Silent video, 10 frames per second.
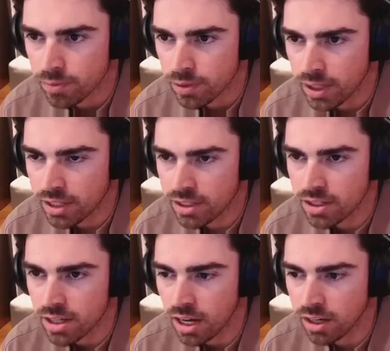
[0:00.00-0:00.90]
Gets the
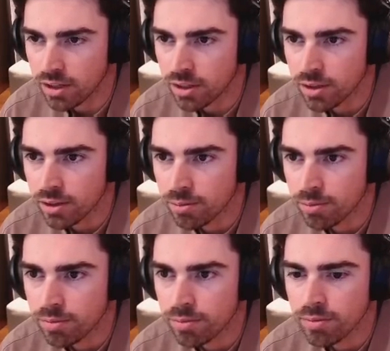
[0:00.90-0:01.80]
stun.
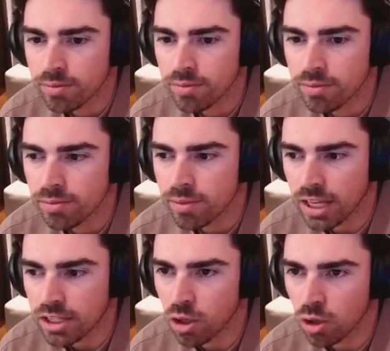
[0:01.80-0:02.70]

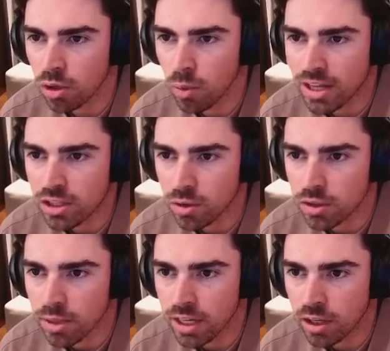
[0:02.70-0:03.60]
He's not going to waste
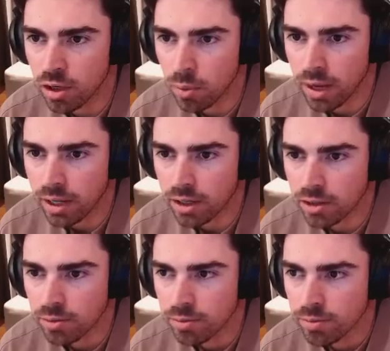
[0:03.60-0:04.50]
ultimate here. No way.
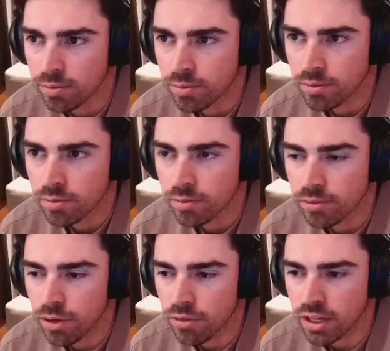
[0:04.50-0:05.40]

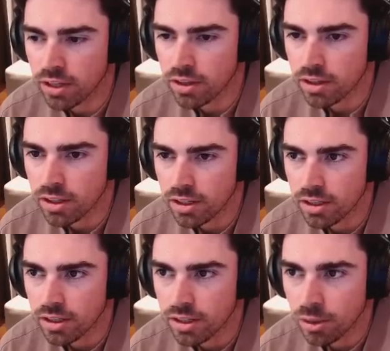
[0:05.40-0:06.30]
15th
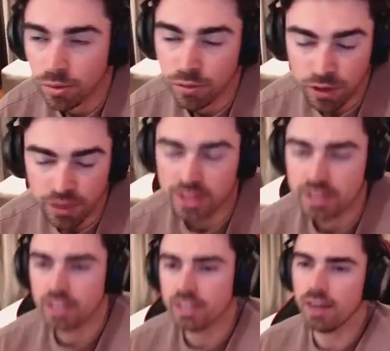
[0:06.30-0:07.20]
or 5th assist there.